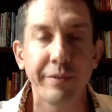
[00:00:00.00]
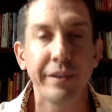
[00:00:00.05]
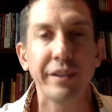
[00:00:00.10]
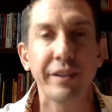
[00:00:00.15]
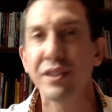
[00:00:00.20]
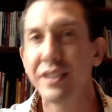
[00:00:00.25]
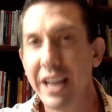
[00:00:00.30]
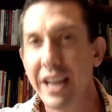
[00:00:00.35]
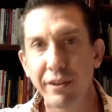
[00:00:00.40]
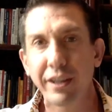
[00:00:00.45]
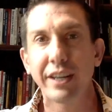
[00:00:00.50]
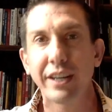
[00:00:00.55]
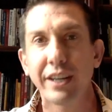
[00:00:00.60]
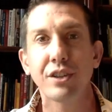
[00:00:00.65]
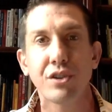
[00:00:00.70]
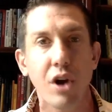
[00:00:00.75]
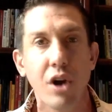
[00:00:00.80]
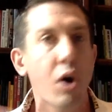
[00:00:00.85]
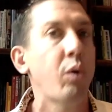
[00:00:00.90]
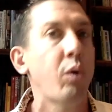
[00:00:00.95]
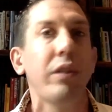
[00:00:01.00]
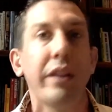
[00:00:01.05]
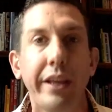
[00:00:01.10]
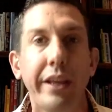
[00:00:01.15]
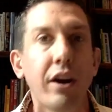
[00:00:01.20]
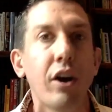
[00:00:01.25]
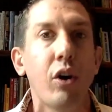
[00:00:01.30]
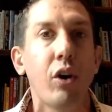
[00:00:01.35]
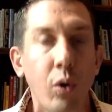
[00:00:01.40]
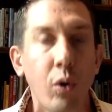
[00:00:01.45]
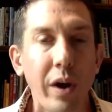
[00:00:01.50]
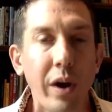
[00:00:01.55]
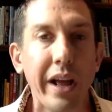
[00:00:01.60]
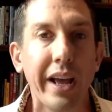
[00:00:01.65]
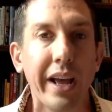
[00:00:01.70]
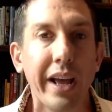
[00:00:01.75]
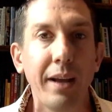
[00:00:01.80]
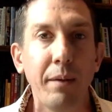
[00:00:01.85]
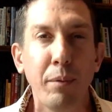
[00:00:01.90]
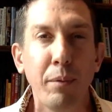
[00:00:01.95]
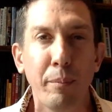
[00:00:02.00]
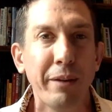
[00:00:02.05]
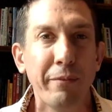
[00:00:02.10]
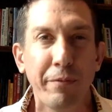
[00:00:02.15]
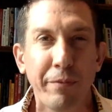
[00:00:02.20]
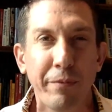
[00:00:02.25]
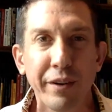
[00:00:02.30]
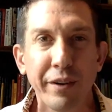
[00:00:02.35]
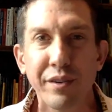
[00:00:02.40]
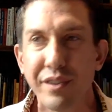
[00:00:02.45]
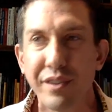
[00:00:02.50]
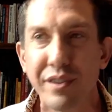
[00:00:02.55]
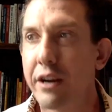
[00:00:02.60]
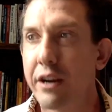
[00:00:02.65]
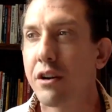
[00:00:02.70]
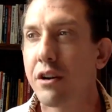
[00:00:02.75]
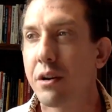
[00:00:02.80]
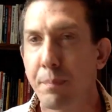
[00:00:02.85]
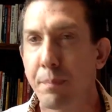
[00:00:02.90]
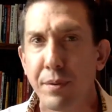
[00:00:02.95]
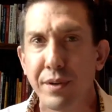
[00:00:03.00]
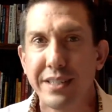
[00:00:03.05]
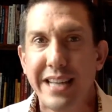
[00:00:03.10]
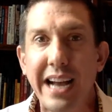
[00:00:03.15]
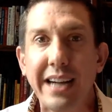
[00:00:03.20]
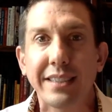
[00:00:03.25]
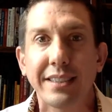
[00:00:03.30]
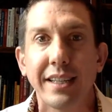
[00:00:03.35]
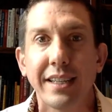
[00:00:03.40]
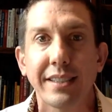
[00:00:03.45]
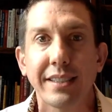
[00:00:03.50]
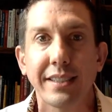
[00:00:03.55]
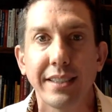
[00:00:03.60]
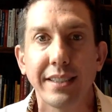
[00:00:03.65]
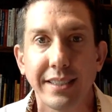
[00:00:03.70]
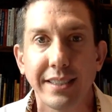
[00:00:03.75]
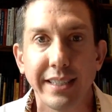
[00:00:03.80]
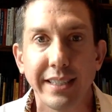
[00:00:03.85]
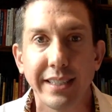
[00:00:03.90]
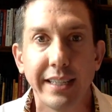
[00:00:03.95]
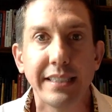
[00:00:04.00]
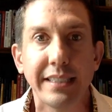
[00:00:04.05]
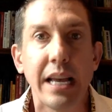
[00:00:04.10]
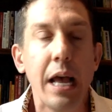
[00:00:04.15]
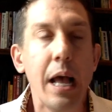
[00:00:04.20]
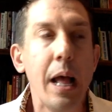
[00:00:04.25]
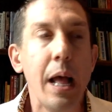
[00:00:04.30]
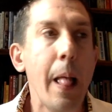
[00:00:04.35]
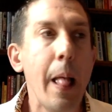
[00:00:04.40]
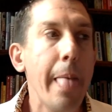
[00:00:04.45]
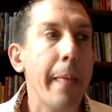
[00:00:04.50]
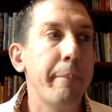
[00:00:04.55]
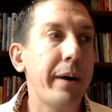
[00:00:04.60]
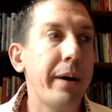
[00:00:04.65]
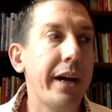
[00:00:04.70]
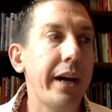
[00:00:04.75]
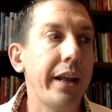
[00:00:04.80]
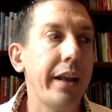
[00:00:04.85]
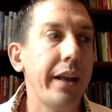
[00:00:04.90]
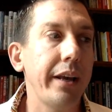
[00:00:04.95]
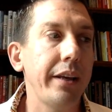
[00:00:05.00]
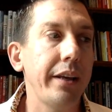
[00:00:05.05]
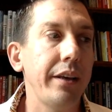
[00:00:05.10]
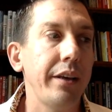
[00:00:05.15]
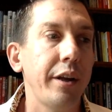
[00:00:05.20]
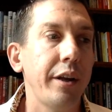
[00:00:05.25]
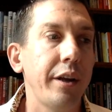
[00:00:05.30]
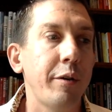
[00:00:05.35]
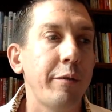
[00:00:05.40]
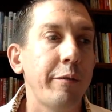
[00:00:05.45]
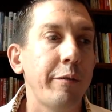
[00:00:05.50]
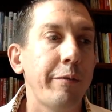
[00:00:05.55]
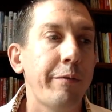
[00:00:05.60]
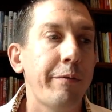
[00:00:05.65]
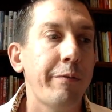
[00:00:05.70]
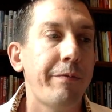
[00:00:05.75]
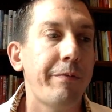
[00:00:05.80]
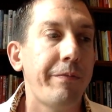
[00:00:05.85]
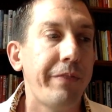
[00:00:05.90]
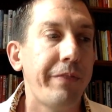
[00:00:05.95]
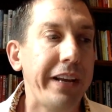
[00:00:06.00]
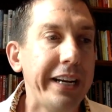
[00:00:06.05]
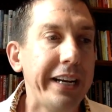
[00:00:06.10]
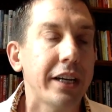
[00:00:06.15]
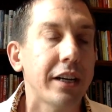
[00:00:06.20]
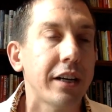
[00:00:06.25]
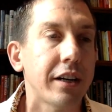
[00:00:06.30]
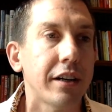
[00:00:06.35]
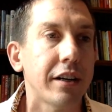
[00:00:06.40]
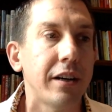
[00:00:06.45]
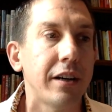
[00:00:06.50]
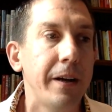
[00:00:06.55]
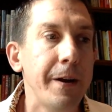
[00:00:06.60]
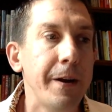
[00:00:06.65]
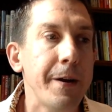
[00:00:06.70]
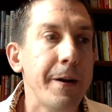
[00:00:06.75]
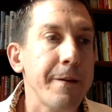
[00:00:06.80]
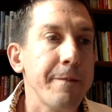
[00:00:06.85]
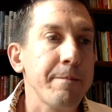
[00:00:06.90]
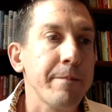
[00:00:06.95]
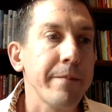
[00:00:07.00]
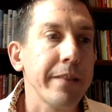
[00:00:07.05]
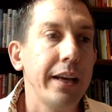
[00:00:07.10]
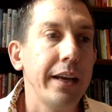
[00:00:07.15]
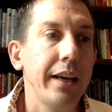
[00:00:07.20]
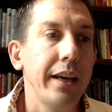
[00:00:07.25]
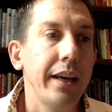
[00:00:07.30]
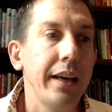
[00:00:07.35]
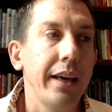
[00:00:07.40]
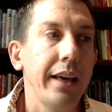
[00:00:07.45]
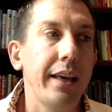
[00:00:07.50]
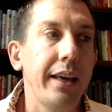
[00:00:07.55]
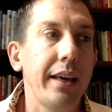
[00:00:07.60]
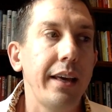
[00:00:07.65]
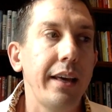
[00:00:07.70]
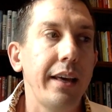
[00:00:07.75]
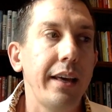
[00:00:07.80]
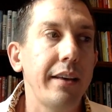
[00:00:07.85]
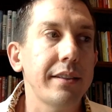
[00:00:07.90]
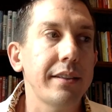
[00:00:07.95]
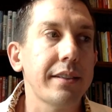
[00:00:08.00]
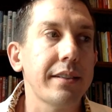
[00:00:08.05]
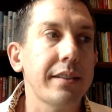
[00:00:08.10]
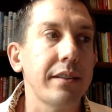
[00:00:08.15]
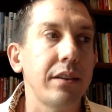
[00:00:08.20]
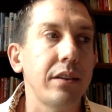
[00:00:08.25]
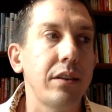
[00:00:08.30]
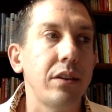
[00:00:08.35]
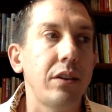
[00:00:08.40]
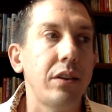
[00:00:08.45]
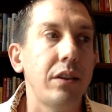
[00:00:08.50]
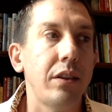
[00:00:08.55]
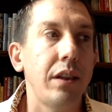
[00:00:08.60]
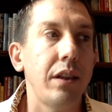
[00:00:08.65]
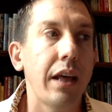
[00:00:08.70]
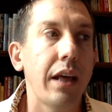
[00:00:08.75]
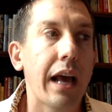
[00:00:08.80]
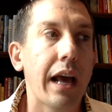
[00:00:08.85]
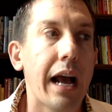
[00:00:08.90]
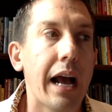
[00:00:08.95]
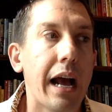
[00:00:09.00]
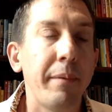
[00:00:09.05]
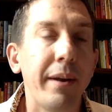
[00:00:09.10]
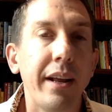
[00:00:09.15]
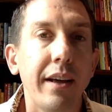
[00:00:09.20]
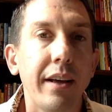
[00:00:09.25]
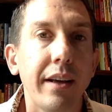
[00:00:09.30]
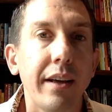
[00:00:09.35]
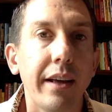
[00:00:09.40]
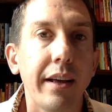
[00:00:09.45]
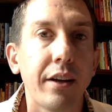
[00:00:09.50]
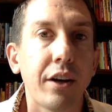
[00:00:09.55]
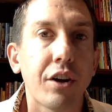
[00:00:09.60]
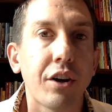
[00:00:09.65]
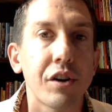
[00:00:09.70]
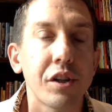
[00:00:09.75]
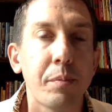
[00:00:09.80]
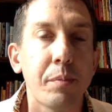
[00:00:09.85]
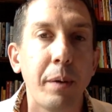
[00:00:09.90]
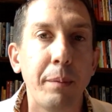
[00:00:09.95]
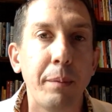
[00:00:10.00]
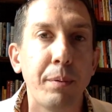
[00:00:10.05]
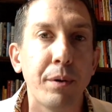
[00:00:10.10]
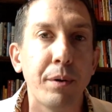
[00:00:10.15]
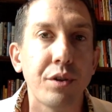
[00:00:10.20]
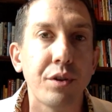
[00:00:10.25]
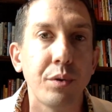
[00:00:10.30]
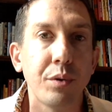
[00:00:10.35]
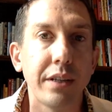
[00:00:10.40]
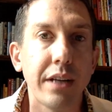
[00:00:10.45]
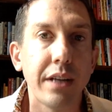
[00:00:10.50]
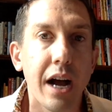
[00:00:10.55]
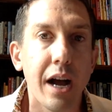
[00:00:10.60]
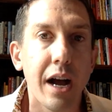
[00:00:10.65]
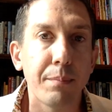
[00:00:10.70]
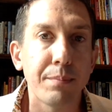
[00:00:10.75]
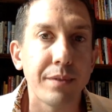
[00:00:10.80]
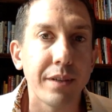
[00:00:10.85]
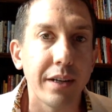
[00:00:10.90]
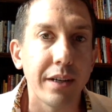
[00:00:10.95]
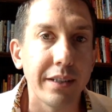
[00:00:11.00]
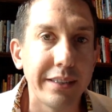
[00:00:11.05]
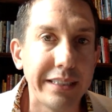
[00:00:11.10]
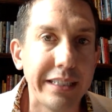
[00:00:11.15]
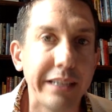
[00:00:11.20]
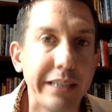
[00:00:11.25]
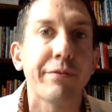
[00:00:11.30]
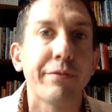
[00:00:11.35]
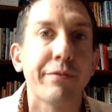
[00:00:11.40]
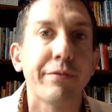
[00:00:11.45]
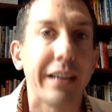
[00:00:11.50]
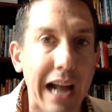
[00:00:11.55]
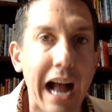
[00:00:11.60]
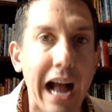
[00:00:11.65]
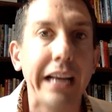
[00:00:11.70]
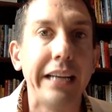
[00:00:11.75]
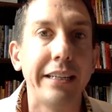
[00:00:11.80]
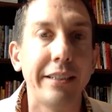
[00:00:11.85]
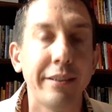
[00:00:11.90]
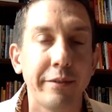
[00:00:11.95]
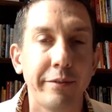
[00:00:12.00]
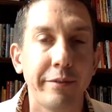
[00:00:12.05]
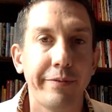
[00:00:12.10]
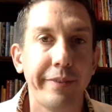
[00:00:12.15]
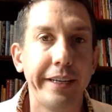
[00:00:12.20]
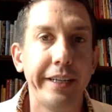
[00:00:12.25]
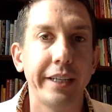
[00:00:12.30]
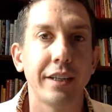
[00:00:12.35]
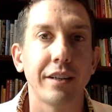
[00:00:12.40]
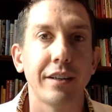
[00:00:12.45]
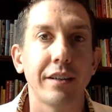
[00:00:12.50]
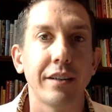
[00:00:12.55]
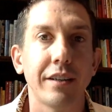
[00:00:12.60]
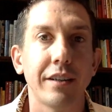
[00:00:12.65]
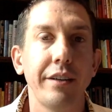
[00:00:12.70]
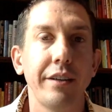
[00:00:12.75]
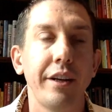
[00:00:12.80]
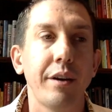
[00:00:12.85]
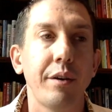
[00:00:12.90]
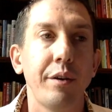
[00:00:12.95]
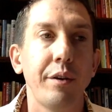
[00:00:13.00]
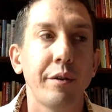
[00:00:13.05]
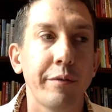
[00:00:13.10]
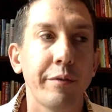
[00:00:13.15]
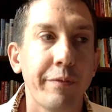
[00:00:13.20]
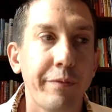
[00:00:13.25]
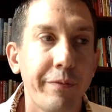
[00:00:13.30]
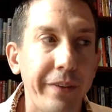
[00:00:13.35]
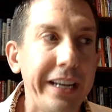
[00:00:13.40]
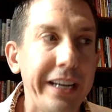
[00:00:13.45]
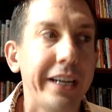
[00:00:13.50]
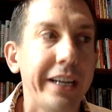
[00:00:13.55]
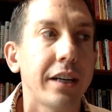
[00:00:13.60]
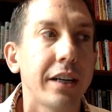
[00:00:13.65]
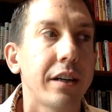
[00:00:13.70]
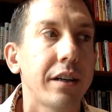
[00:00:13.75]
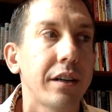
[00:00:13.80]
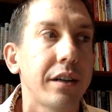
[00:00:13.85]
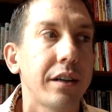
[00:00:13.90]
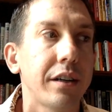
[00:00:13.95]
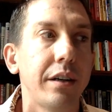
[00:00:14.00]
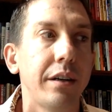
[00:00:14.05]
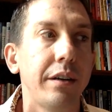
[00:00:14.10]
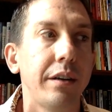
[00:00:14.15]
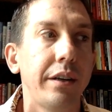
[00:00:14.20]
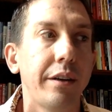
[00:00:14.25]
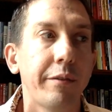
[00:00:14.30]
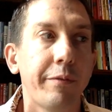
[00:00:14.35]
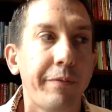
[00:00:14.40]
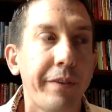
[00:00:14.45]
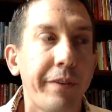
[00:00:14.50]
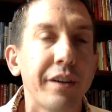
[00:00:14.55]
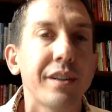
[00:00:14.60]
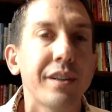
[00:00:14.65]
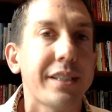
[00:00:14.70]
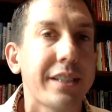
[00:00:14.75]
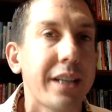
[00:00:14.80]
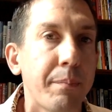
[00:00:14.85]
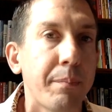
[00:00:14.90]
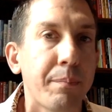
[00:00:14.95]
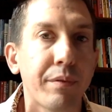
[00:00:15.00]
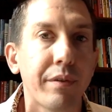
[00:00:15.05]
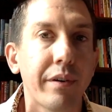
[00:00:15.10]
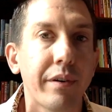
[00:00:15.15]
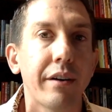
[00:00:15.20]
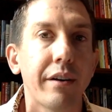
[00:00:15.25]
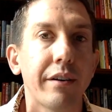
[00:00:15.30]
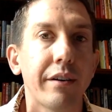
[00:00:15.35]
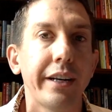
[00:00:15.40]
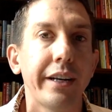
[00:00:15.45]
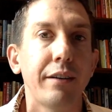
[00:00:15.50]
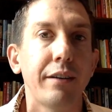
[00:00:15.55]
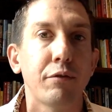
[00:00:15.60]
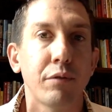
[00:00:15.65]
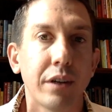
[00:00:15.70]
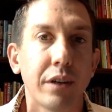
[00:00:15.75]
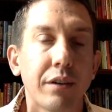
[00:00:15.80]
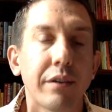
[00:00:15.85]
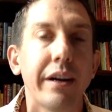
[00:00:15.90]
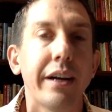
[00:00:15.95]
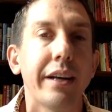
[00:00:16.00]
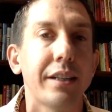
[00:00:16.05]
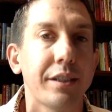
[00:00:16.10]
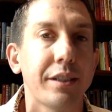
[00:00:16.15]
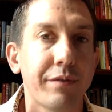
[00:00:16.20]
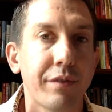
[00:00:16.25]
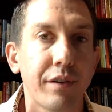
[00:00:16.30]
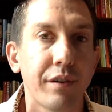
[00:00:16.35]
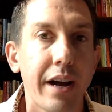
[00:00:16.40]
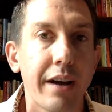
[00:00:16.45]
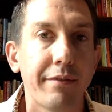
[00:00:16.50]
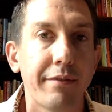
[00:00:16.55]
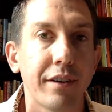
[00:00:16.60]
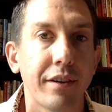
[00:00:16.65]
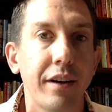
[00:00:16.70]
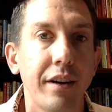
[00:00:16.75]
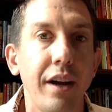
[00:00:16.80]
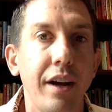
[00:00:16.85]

Fear's never going to totally go away. I mean, fear there to protect us in a sense, but, you know, fear is I'm going to encourage people to adopt a different kind of fear. You know, your fear, you know, fear is temporary, regret is forever.